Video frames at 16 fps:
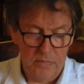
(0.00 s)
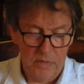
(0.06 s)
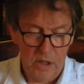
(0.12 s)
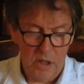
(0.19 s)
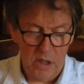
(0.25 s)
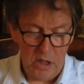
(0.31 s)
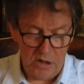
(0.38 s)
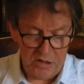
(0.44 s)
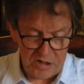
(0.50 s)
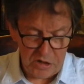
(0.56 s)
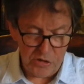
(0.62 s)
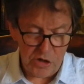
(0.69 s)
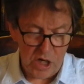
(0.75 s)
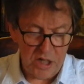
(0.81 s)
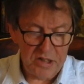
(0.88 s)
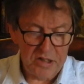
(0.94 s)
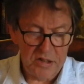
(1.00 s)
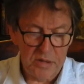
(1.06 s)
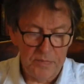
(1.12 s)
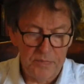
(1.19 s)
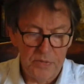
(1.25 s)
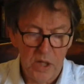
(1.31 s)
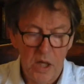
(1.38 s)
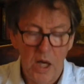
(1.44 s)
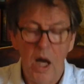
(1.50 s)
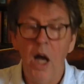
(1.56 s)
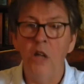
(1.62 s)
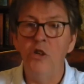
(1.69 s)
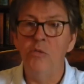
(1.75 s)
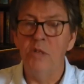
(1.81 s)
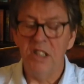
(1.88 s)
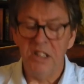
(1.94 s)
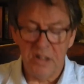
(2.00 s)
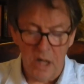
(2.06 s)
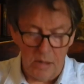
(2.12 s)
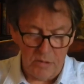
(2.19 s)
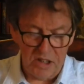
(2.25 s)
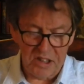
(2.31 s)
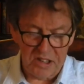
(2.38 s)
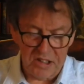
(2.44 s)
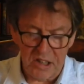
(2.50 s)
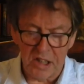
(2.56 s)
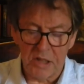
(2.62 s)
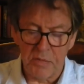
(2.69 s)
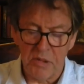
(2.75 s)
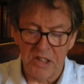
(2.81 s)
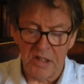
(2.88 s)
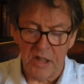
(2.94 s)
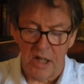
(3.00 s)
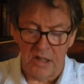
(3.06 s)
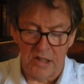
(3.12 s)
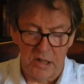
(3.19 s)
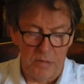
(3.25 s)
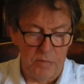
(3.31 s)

Here's the address, and you must come at 6 precisely,